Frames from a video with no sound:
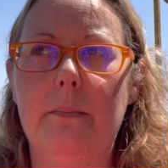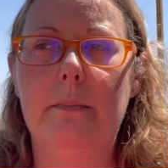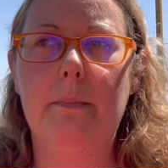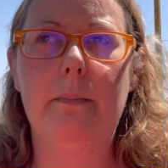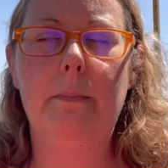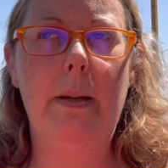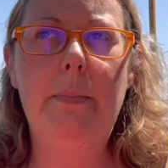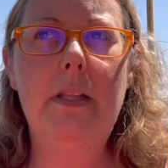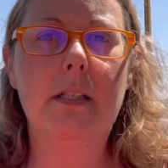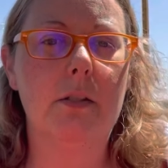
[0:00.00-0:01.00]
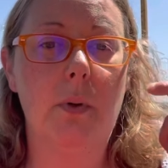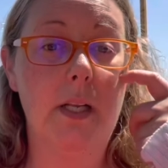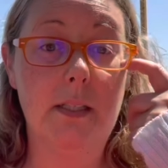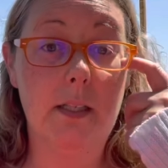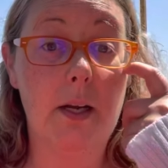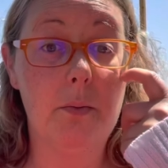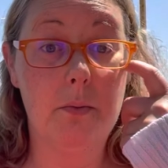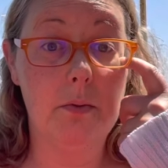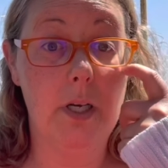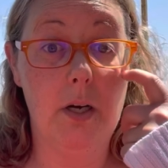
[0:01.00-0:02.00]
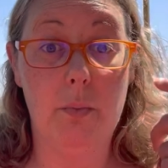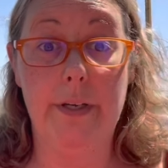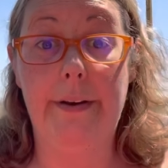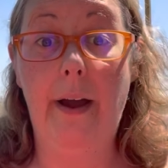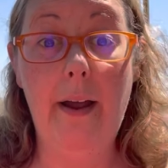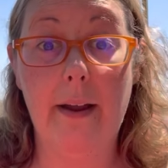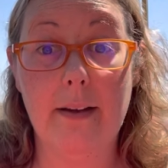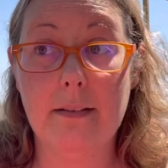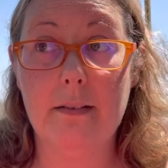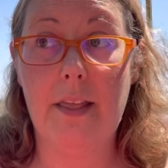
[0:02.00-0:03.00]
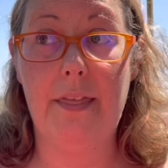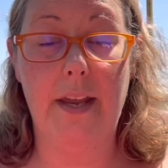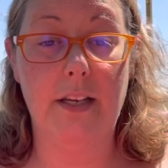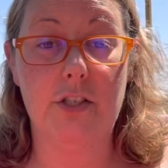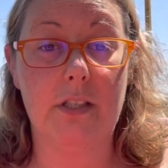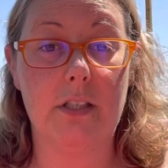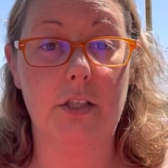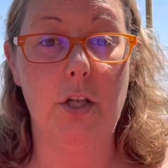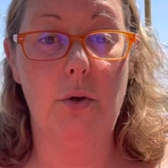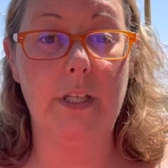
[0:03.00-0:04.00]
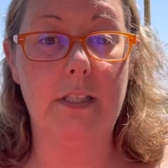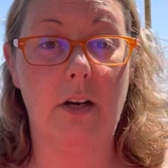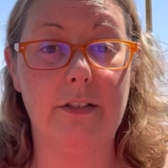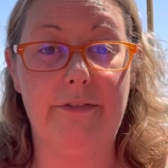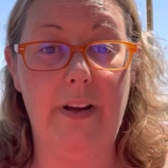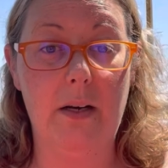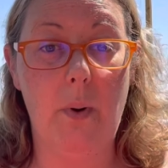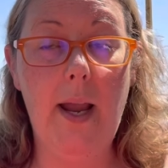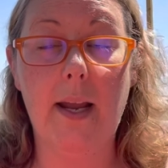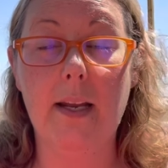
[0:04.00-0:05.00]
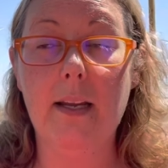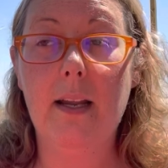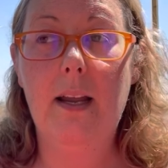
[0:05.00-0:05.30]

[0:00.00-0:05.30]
maybe this is what it's like, you know, when you die. Things just slowly start to fade away.